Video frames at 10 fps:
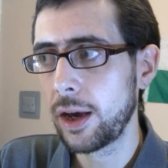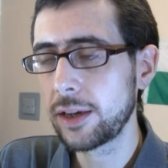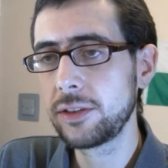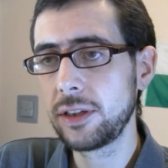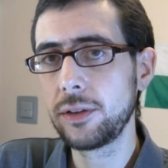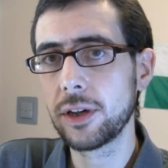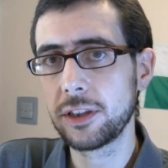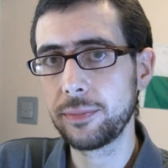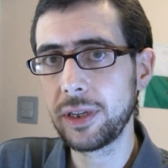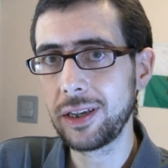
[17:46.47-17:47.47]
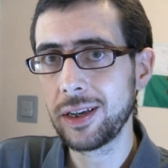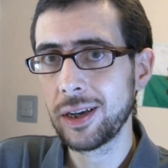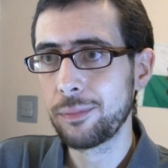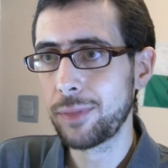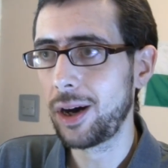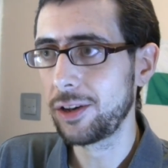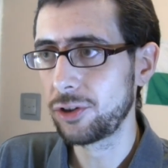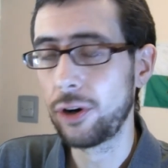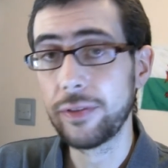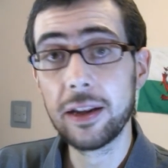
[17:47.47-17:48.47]
I consider you guys to be
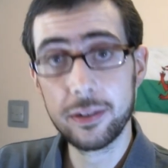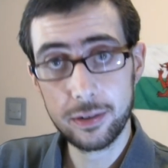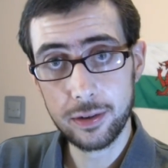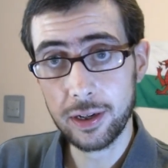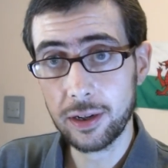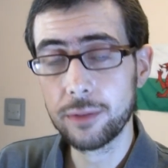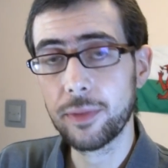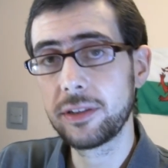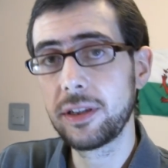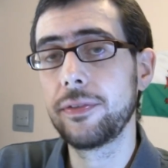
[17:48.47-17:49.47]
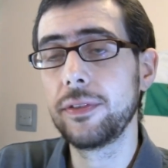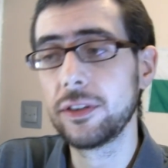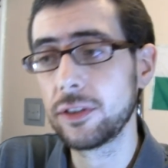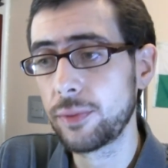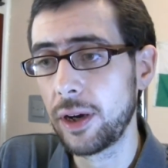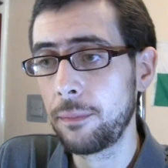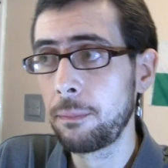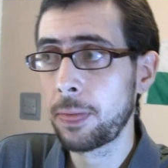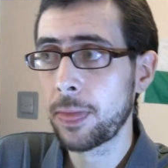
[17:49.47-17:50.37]
part of, and I include myself in this as well,